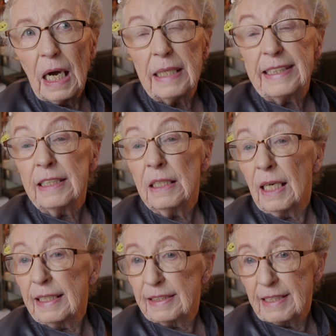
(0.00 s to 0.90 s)
I didn't
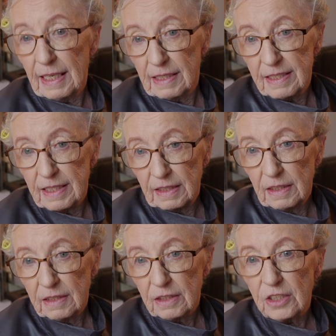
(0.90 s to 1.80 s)
like dancing
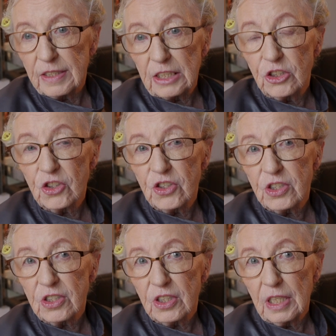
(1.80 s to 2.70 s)
because I
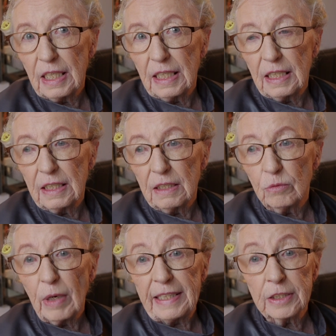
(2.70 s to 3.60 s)
just
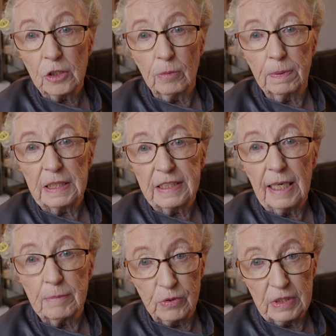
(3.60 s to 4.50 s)
went a couple of
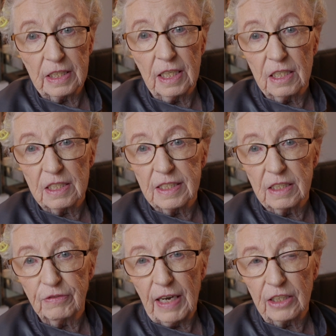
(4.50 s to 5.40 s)
times with the girls in
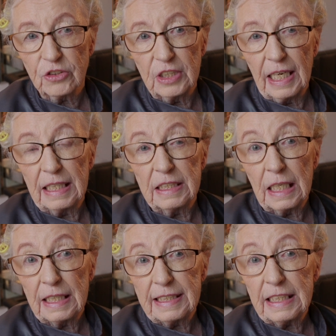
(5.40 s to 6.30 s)
the factory, and
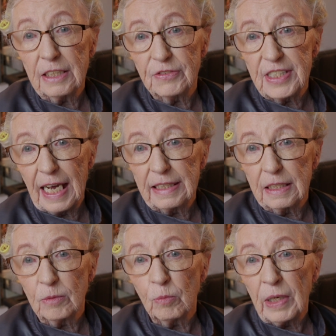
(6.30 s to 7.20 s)
the idea of
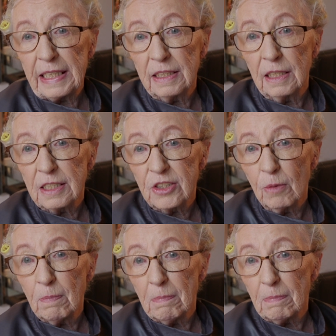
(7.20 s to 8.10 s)
standing and waiting on
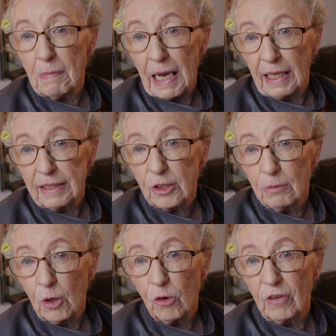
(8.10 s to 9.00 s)
some man to
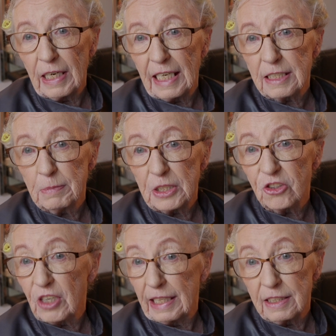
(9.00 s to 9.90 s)
come over and ask me
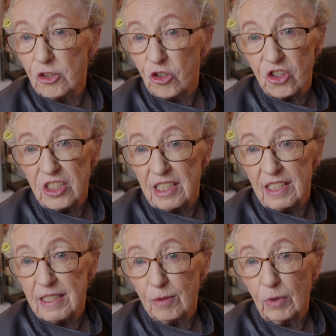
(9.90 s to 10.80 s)
to dance just didn't
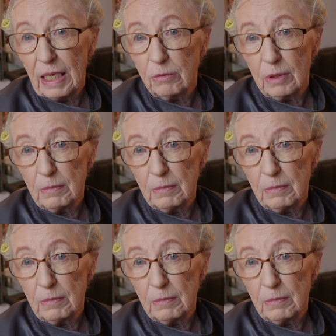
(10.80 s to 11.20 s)
sit well with